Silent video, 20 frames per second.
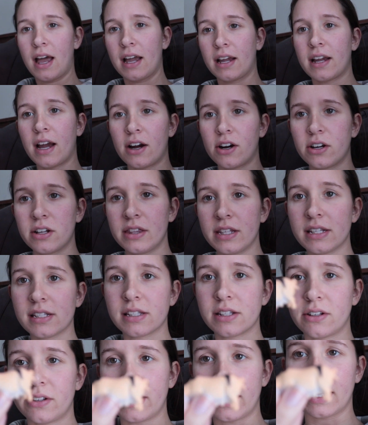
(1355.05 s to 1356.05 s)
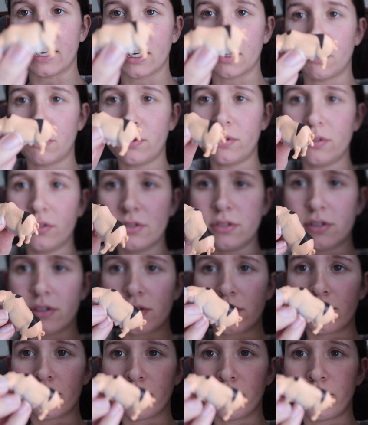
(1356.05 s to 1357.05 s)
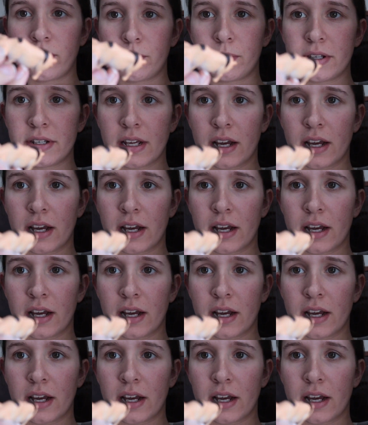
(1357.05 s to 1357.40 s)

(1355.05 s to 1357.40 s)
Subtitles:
I got her these little animals from the